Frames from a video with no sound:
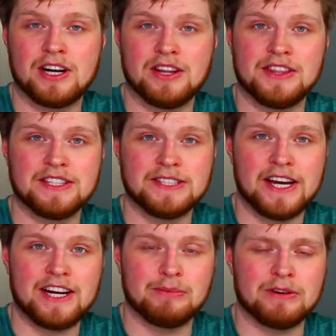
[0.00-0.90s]
on this
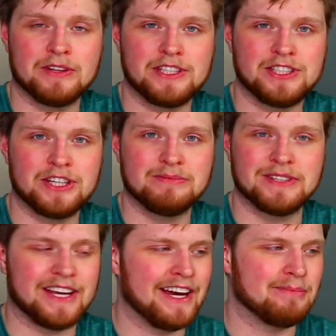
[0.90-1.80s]
side, I'm not really sure.
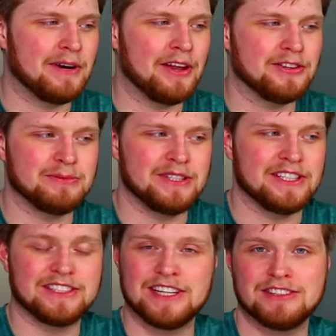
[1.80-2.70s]
It kind of bothers me.
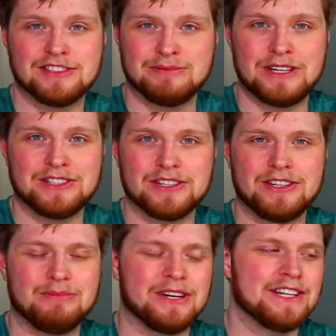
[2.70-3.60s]
It's not
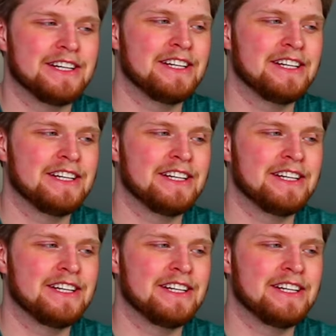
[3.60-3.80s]
symmetrical, but